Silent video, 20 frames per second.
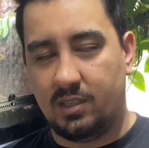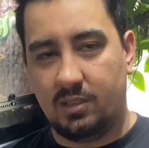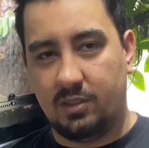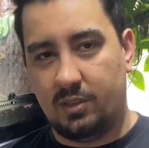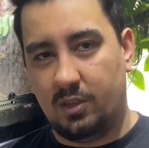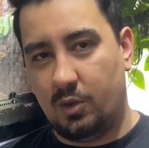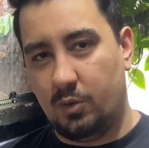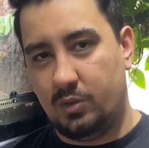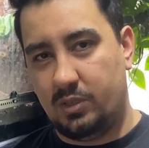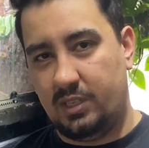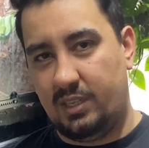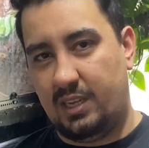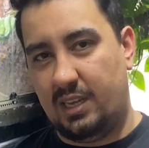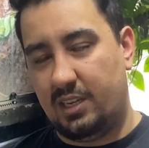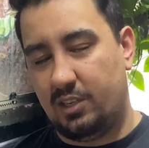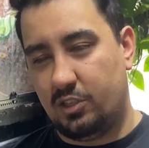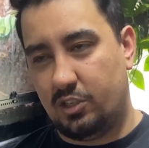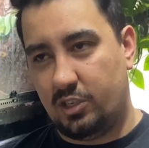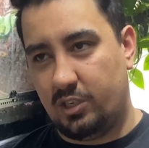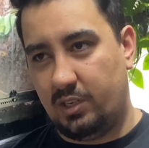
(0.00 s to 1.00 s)
and OD
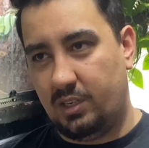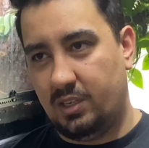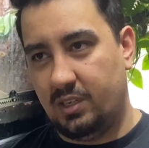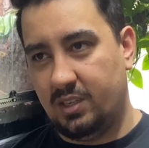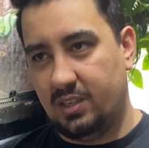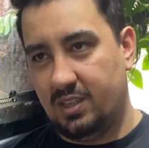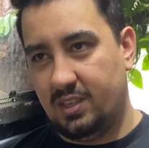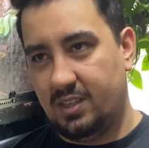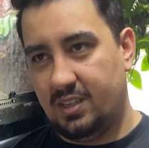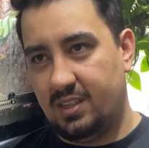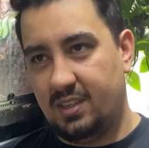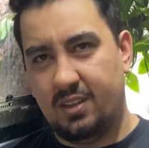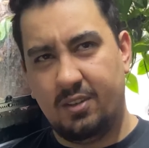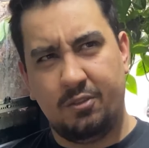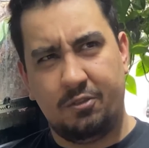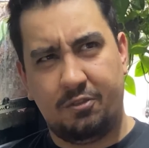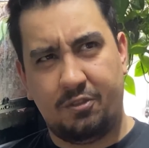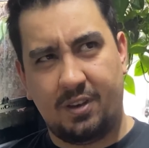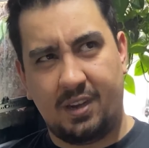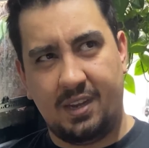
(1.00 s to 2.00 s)
Enchi
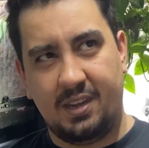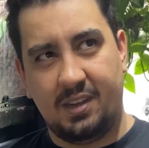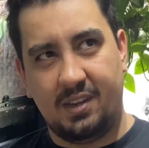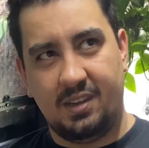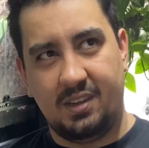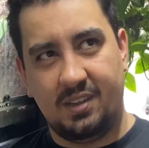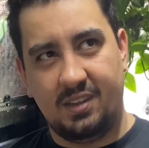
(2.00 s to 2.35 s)
Fire